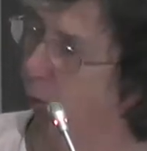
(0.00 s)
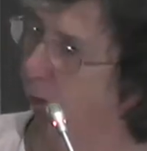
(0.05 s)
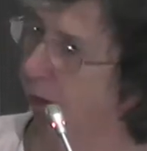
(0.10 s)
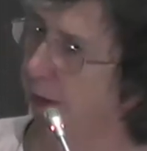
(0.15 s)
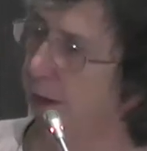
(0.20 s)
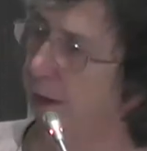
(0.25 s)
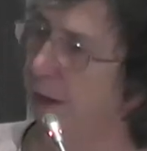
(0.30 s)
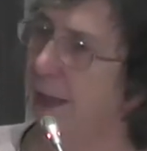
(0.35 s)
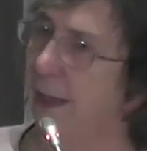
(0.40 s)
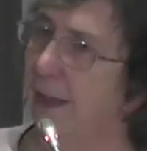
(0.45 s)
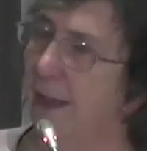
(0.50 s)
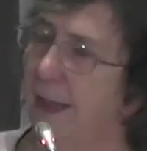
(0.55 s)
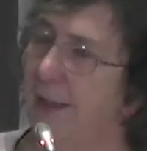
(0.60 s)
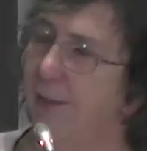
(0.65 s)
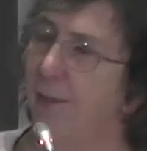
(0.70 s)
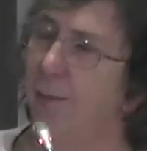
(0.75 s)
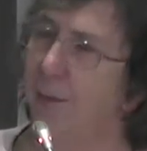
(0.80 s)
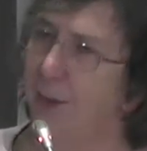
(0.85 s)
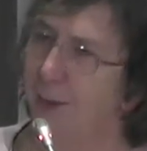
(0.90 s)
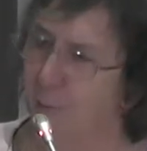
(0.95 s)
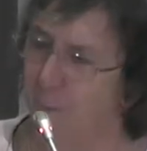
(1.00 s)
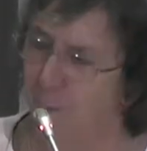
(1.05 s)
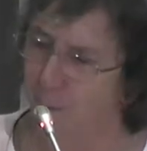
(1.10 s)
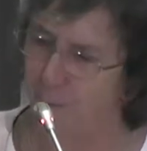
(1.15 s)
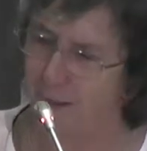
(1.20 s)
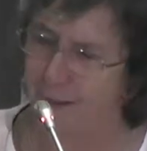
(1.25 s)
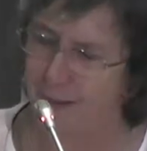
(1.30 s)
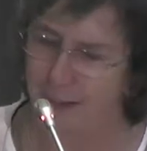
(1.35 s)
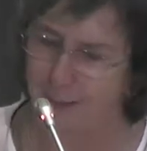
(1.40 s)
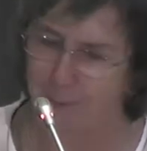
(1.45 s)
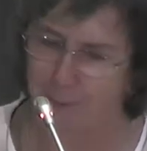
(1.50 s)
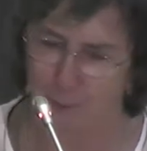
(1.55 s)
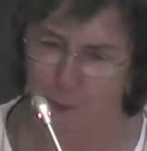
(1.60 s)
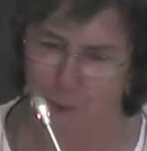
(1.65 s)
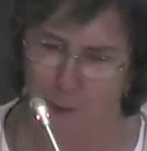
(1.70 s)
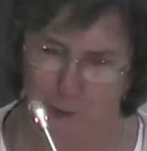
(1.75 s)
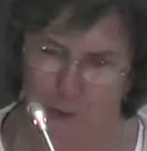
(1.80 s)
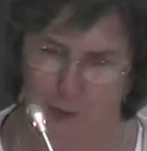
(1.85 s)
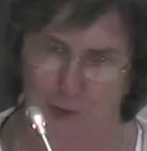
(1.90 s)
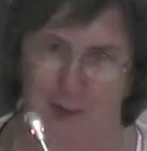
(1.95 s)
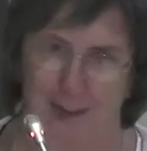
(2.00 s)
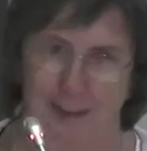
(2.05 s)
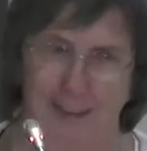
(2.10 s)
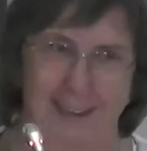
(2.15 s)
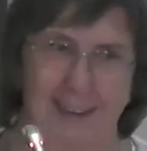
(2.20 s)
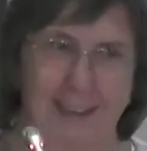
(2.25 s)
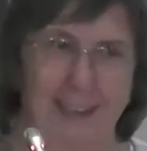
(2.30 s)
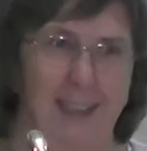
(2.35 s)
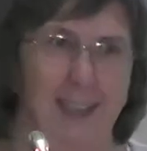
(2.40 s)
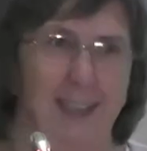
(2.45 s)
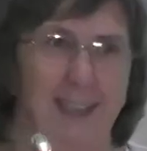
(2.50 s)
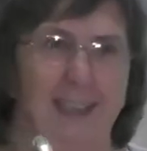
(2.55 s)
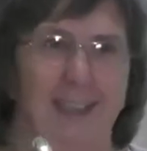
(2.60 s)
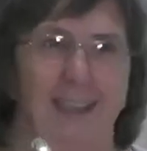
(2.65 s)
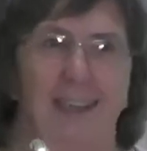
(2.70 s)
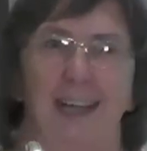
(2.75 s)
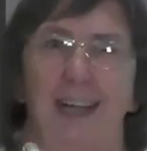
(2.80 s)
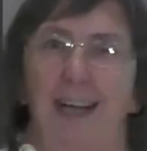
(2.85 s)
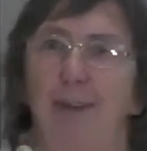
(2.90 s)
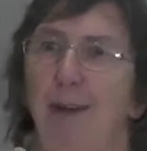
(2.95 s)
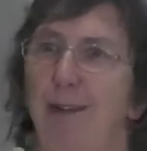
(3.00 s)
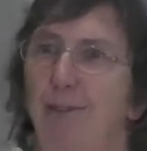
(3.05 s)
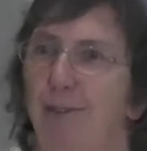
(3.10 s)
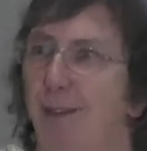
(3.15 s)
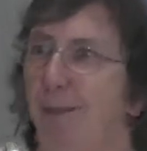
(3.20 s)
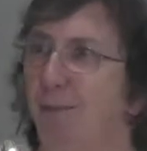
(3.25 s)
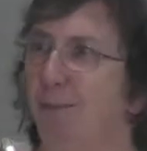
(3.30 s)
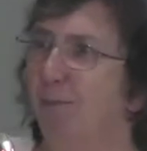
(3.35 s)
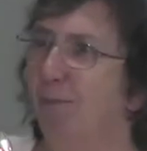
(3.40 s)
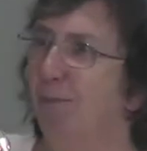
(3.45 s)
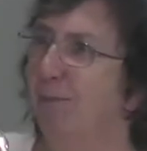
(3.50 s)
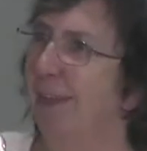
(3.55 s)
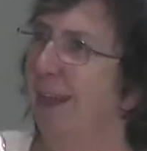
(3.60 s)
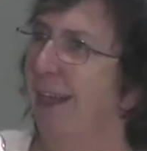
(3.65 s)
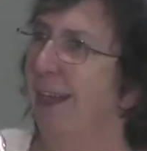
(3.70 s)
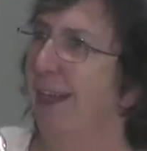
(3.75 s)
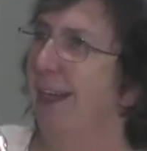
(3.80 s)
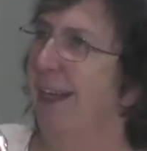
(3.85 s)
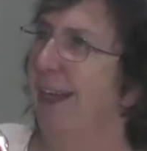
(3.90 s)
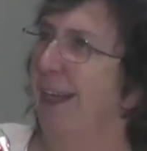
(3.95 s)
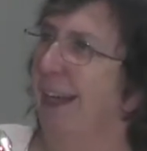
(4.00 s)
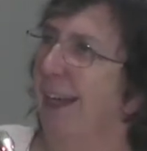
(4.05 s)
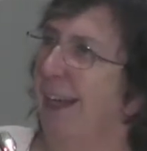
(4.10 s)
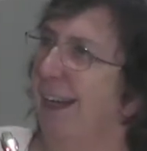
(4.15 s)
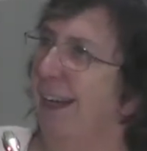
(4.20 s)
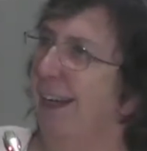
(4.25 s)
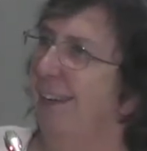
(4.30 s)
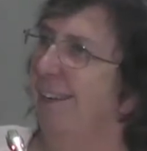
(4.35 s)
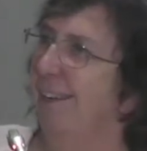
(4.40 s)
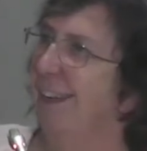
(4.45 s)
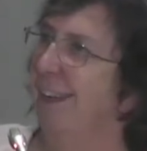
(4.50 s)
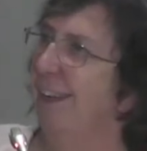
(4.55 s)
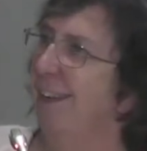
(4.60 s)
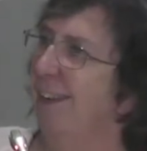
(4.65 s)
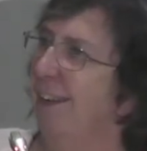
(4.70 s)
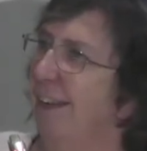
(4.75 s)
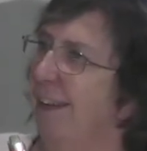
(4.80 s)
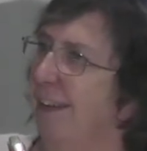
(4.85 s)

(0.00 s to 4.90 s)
quite there yet, but it will be there before long. However, I think